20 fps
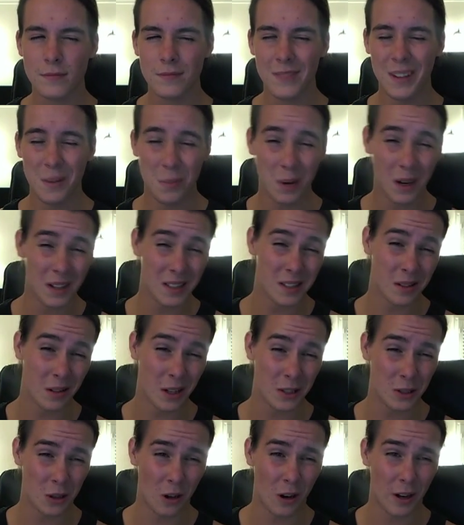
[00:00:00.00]
but it's
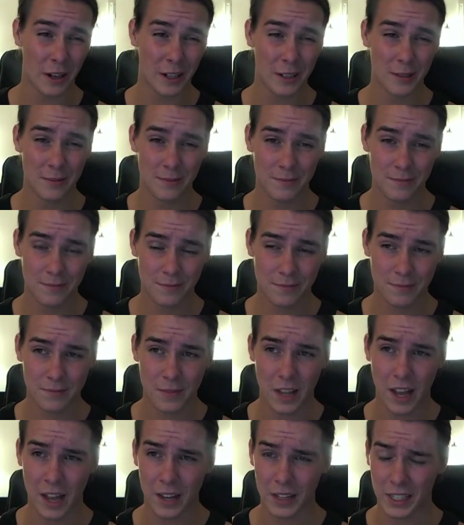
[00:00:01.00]
electronic.
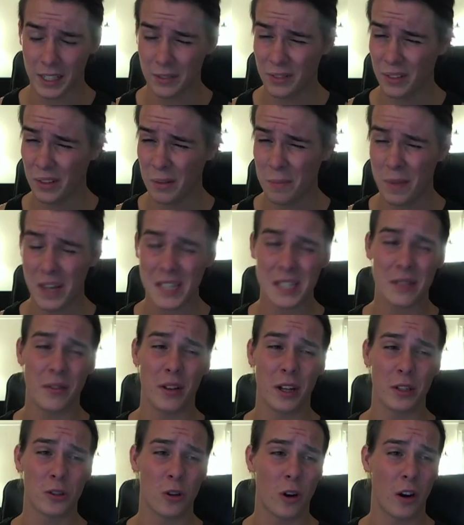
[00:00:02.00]
And even the best of
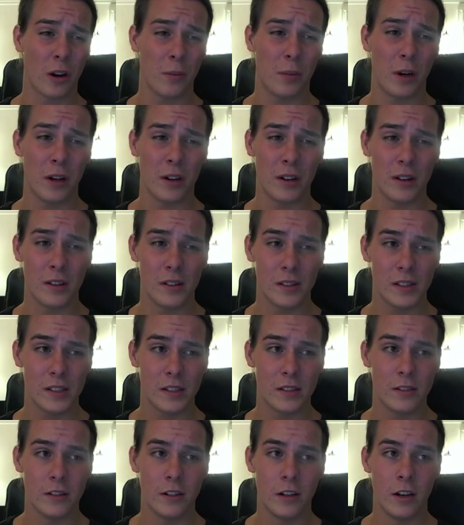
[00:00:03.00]
electronic
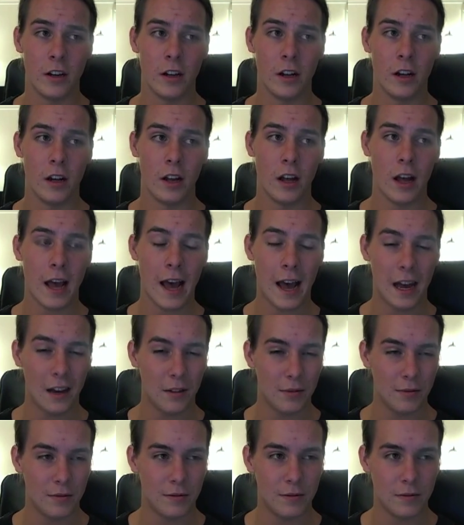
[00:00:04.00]
buttons
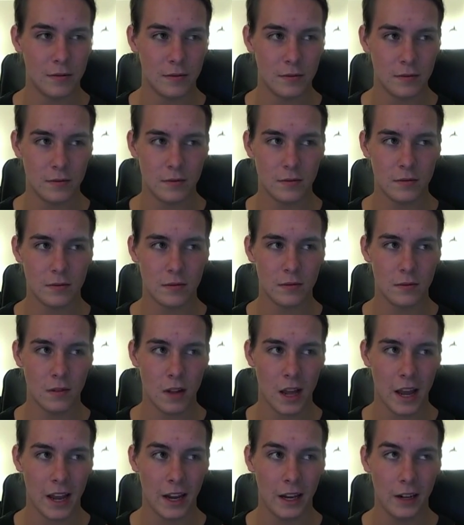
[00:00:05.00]
have
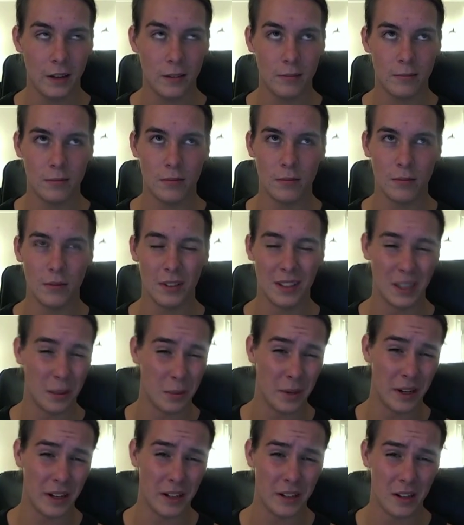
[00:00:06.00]
a
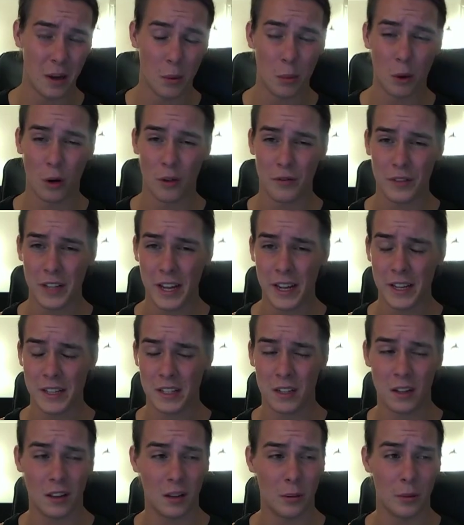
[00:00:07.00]
limited number of days
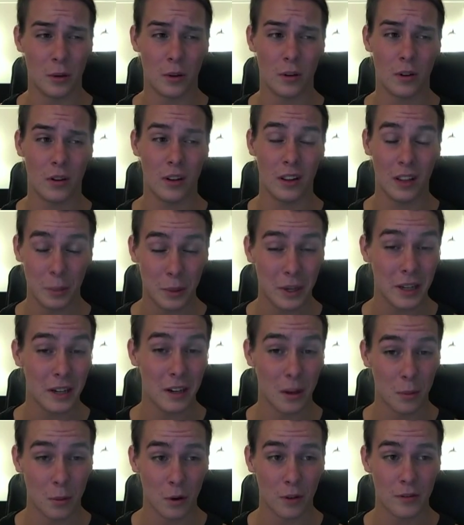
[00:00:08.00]
and a limited
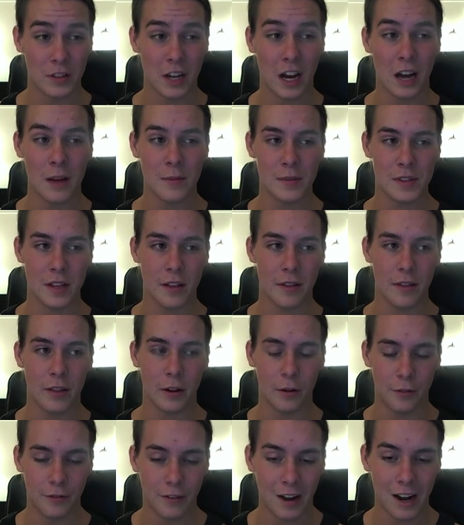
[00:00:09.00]
number of times that
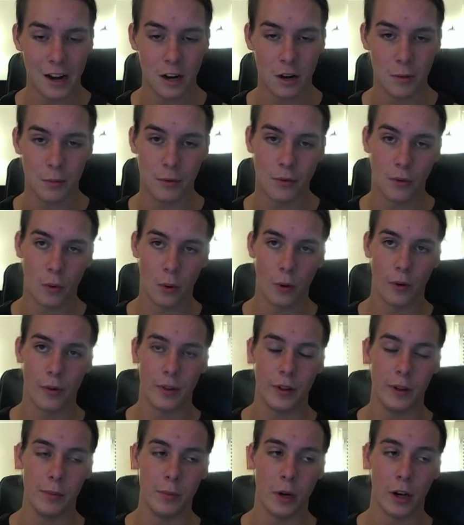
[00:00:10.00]
they'll fire before
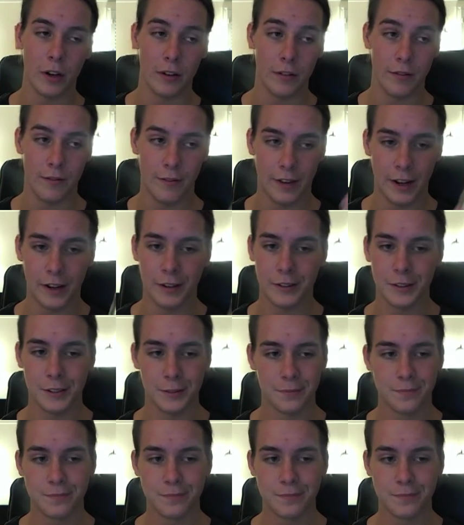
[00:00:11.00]
the button fails.